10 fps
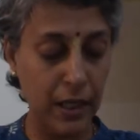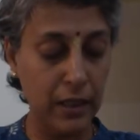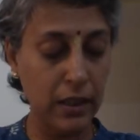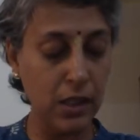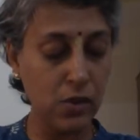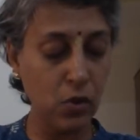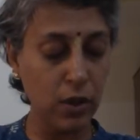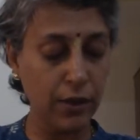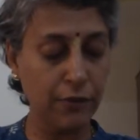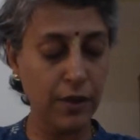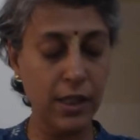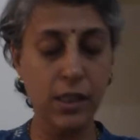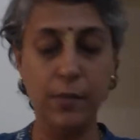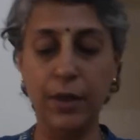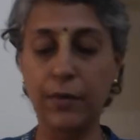There is no difference
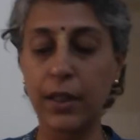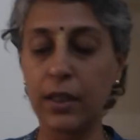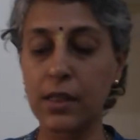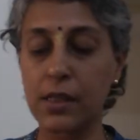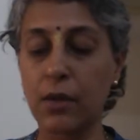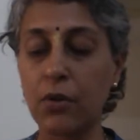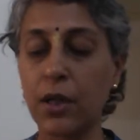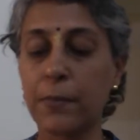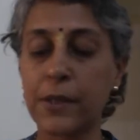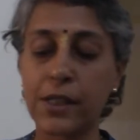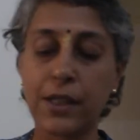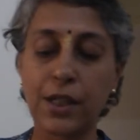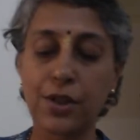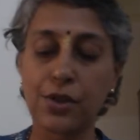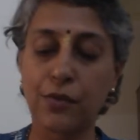between the sound
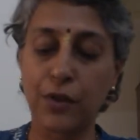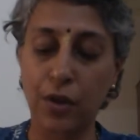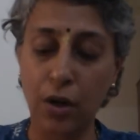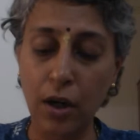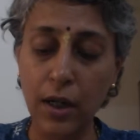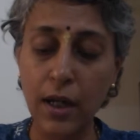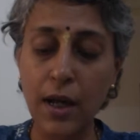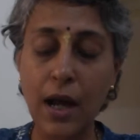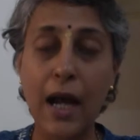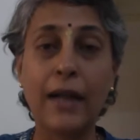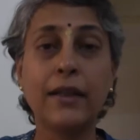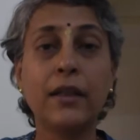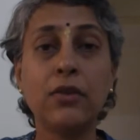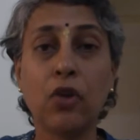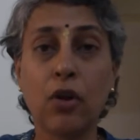representations of the Lord and the
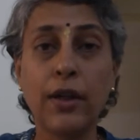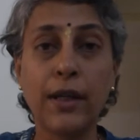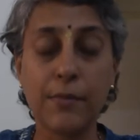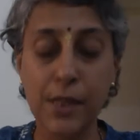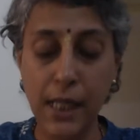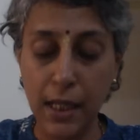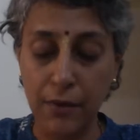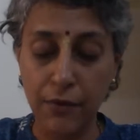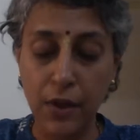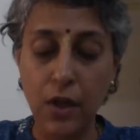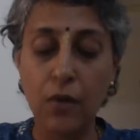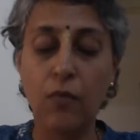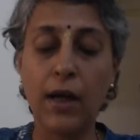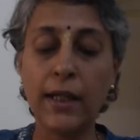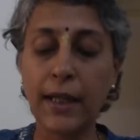Lord Himself.
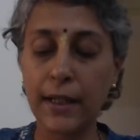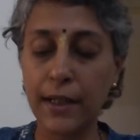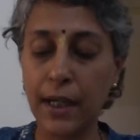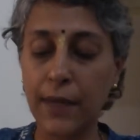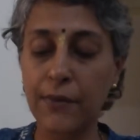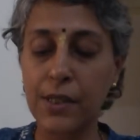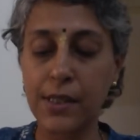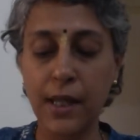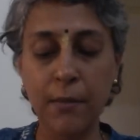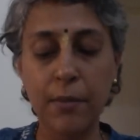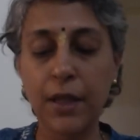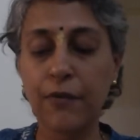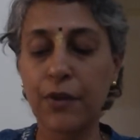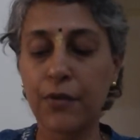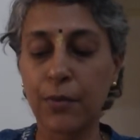One can derive the same
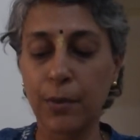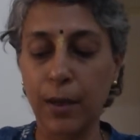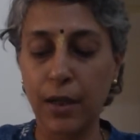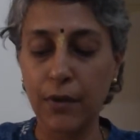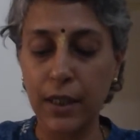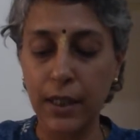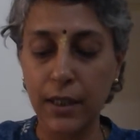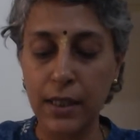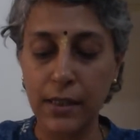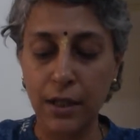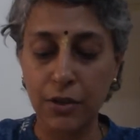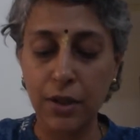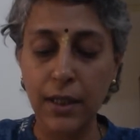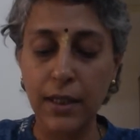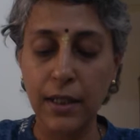benefit from the Bhagavad Gita as
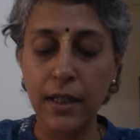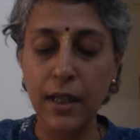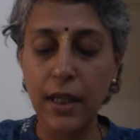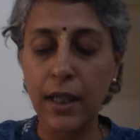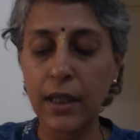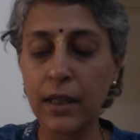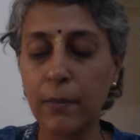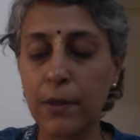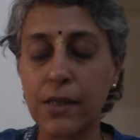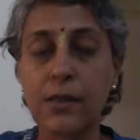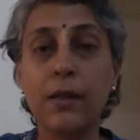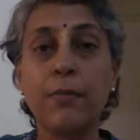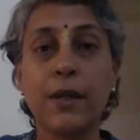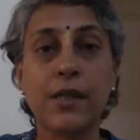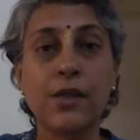Arjuna did in the personal
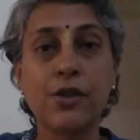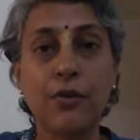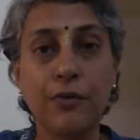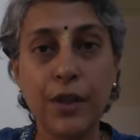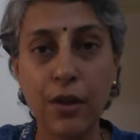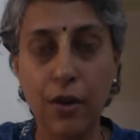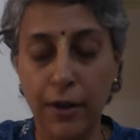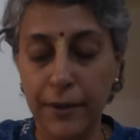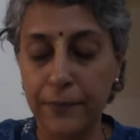presence of the Lord.